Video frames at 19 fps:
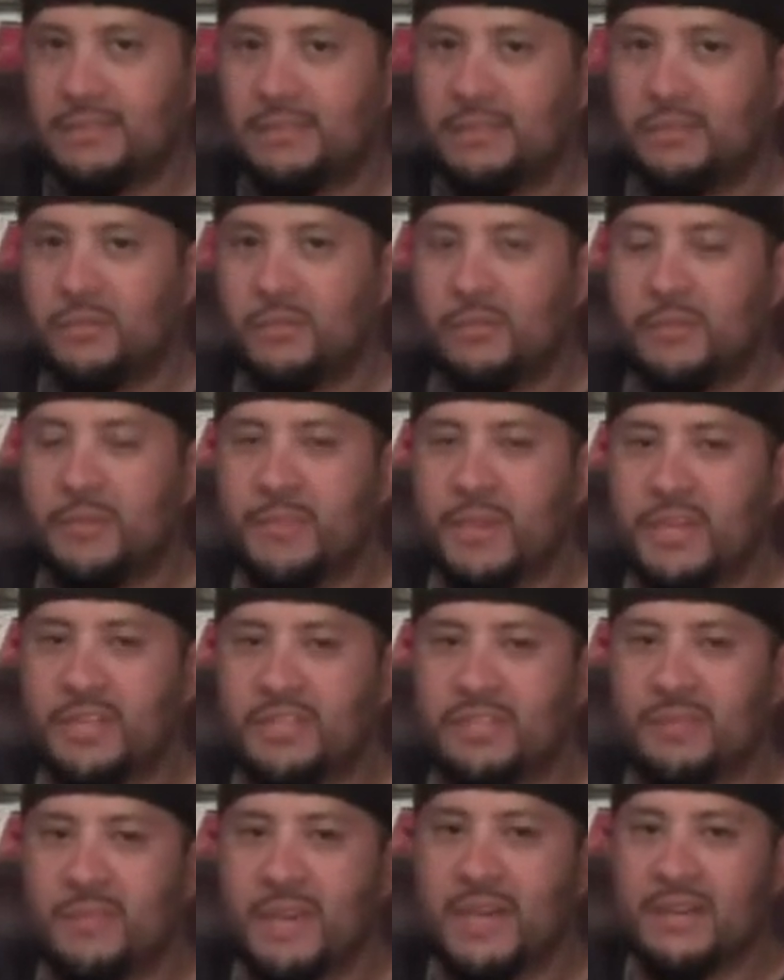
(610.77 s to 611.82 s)
we'll be
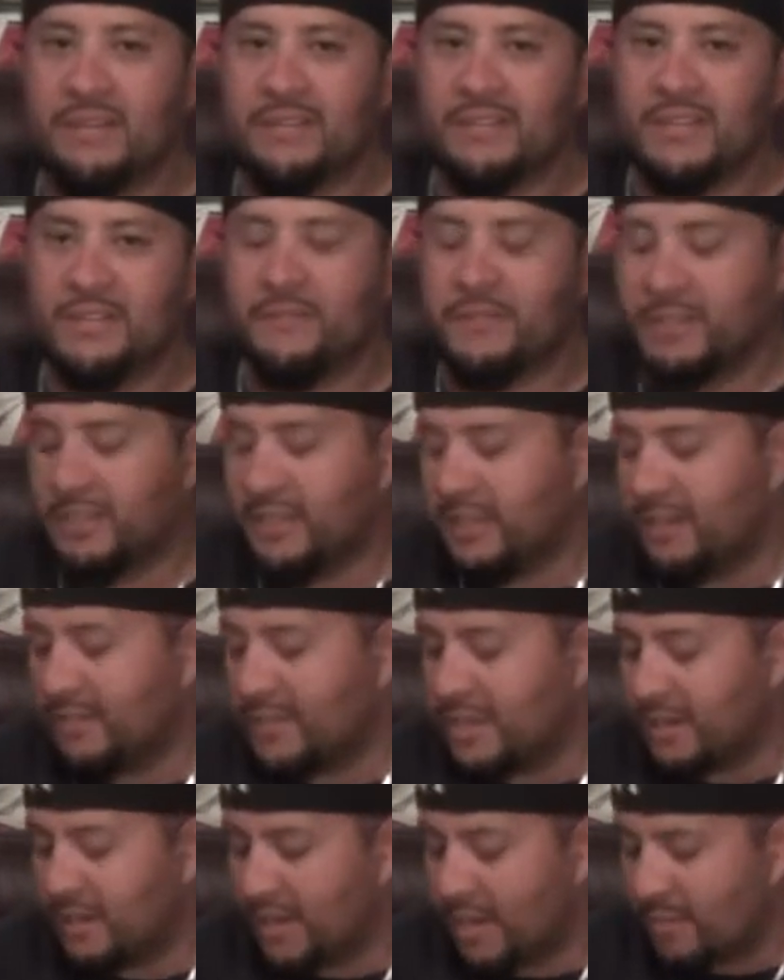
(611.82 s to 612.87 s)
patient about it. See if we can get him
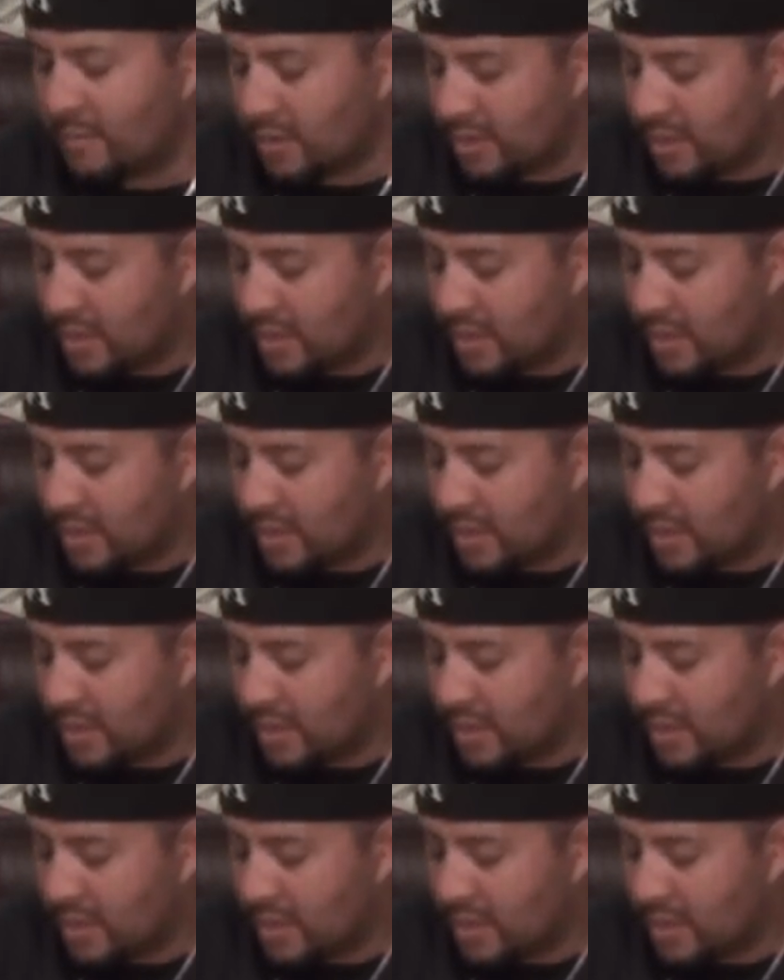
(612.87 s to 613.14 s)
on camera.